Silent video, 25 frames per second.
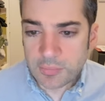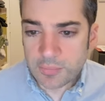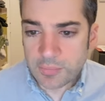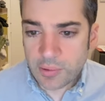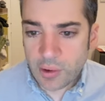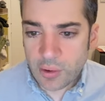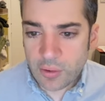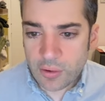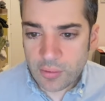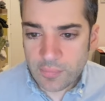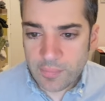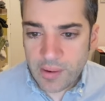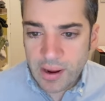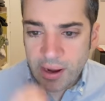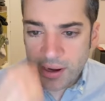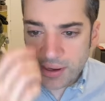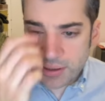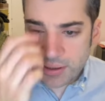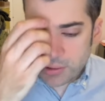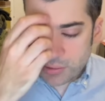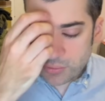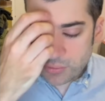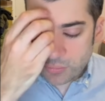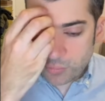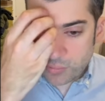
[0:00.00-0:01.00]
Poker buy
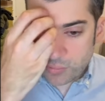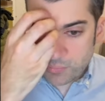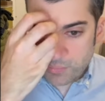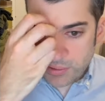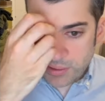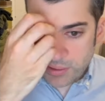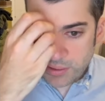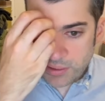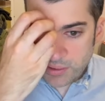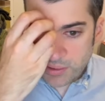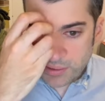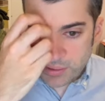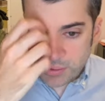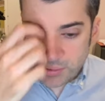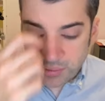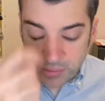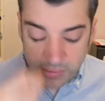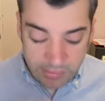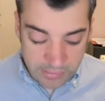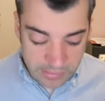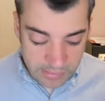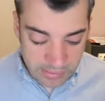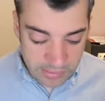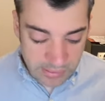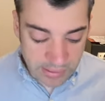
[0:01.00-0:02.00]
in would be
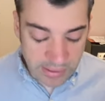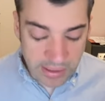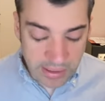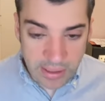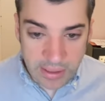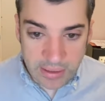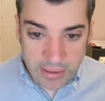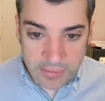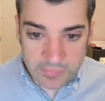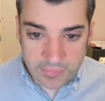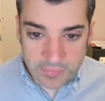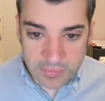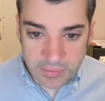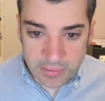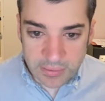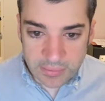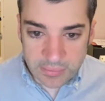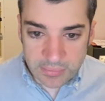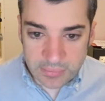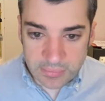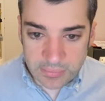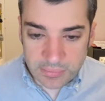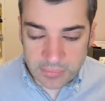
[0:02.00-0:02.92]
an ante.